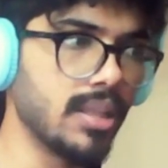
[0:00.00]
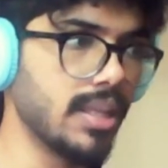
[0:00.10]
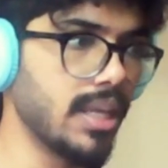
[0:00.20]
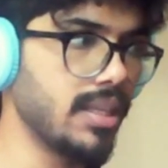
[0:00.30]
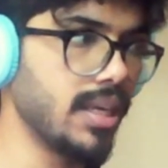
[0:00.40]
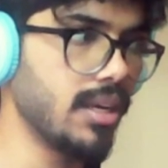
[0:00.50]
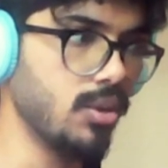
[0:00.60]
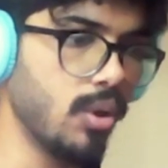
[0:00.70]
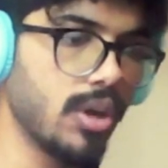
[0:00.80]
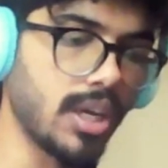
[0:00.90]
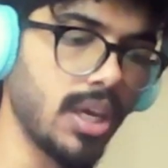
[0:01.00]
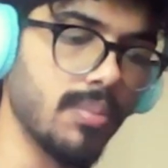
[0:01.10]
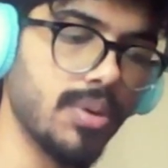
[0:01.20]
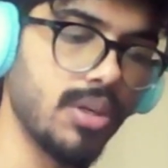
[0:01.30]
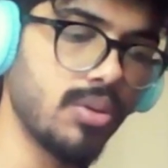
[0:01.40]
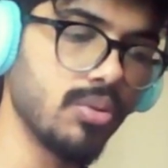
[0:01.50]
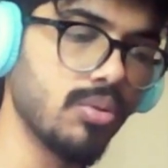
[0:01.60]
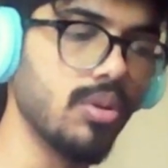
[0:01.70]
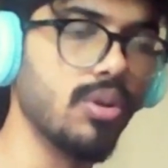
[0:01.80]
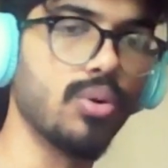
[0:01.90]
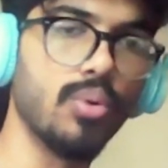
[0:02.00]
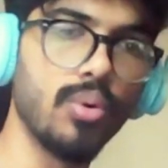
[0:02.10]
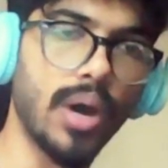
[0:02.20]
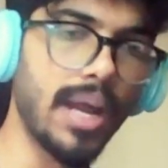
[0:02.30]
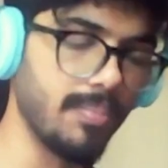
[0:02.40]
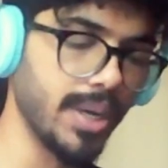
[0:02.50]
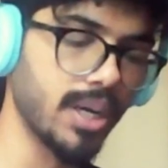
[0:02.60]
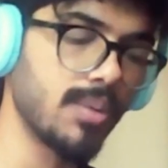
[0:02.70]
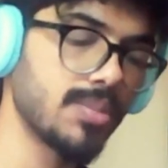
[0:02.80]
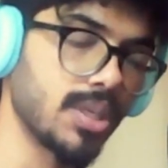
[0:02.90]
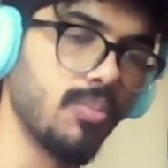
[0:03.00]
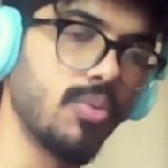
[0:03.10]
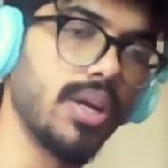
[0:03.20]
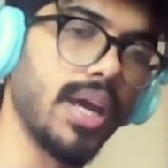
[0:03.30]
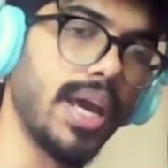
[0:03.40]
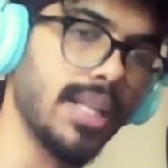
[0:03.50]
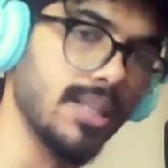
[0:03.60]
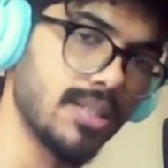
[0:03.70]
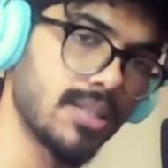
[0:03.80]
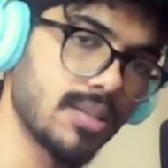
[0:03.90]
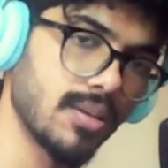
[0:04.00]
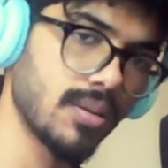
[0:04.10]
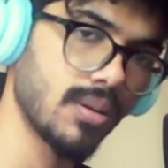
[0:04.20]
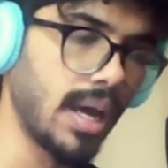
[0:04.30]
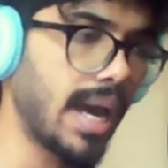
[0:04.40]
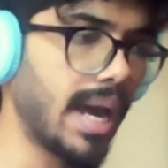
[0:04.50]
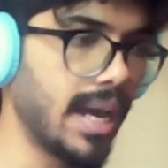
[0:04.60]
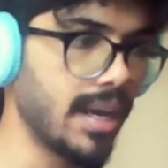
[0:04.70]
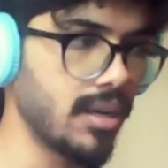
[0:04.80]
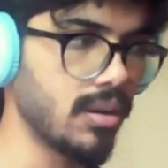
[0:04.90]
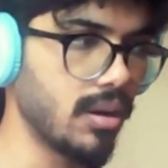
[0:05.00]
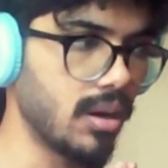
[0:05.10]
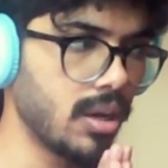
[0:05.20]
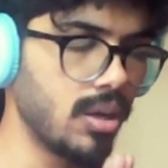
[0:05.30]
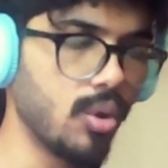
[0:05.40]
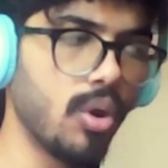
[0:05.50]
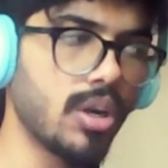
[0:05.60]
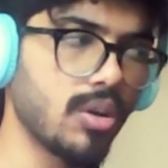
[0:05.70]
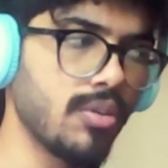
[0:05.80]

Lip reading: that they are not able to grow and become someone else. And a lot